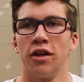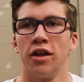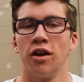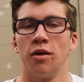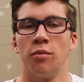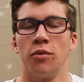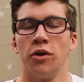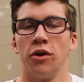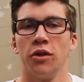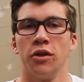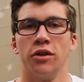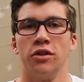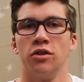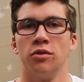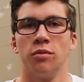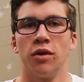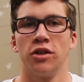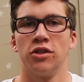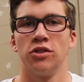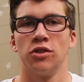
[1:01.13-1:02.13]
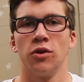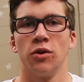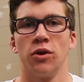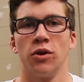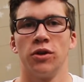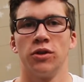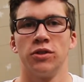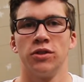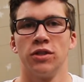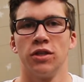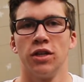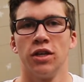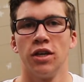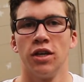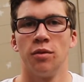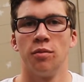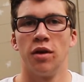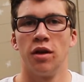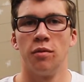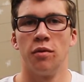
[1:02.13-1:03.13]
get up early, do my chores,
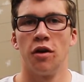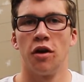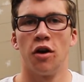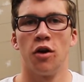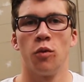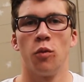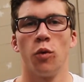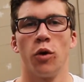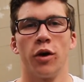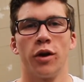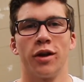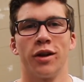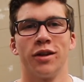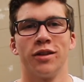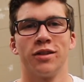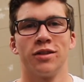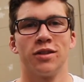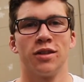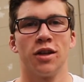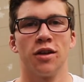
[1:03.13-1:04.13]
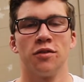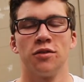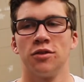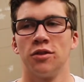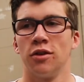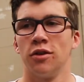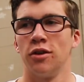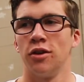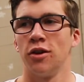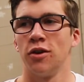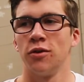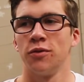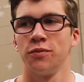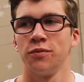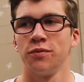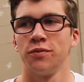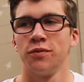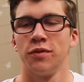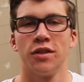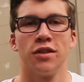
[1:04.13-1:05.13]
made me hardworking and stuff. So, you know,
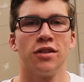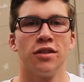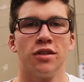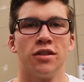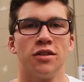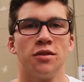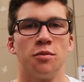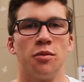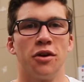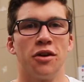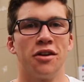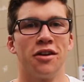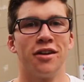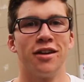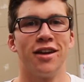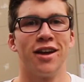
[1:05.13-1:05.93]
he's a pretty good